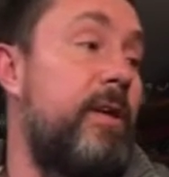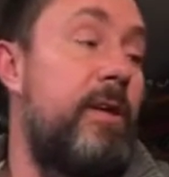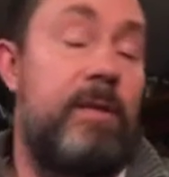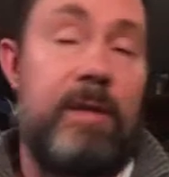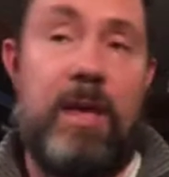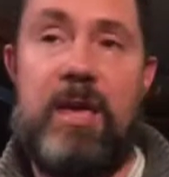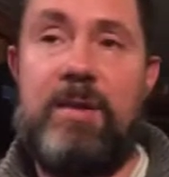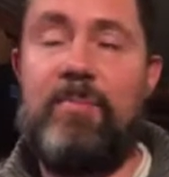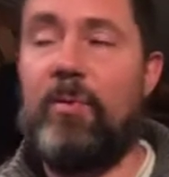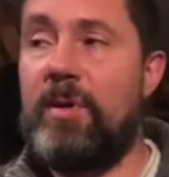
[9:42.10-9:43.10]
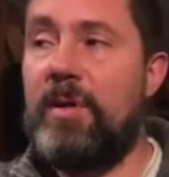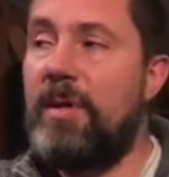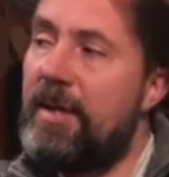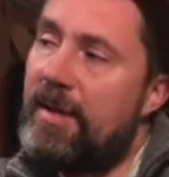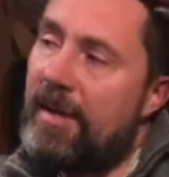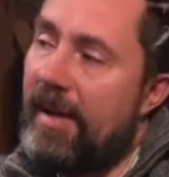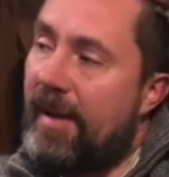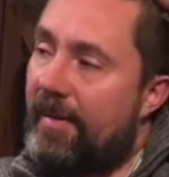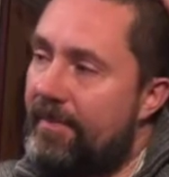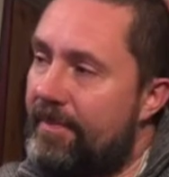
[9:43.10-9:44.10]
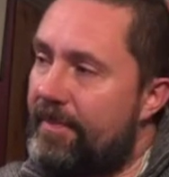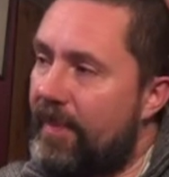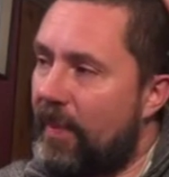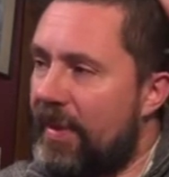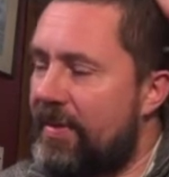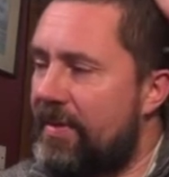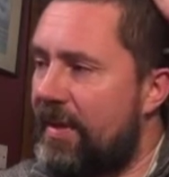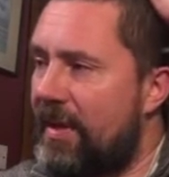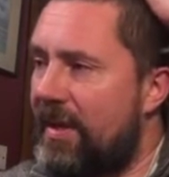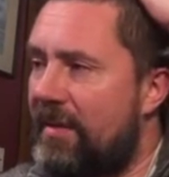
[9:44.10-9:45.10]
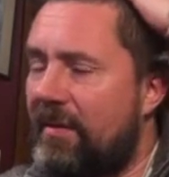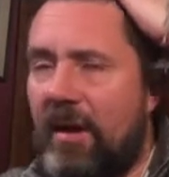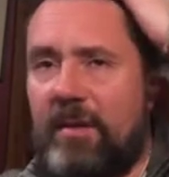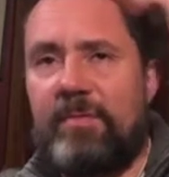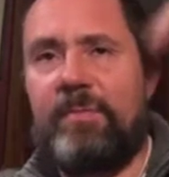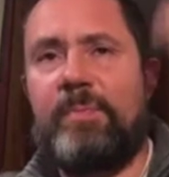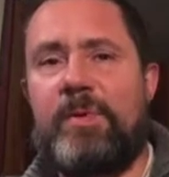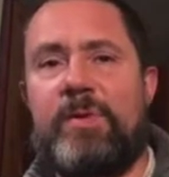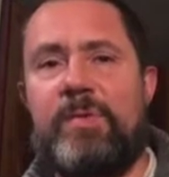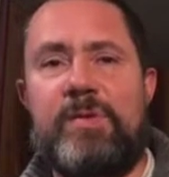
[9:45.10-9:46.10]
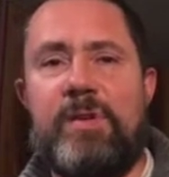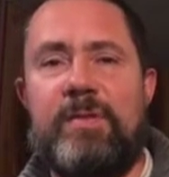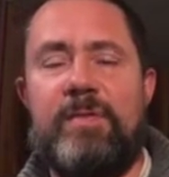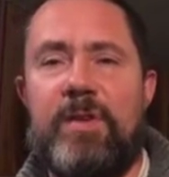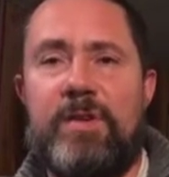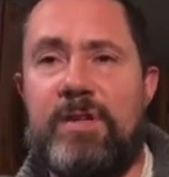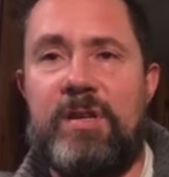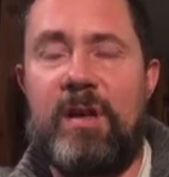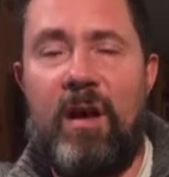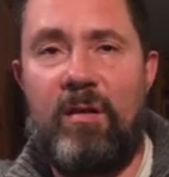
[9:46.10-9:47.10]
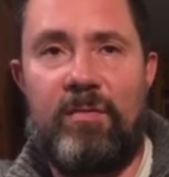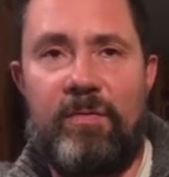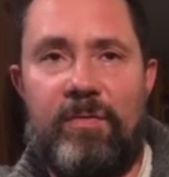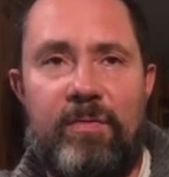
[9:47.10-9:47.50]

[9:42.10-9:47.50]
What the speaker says: the keyboard, with the kind of producer version of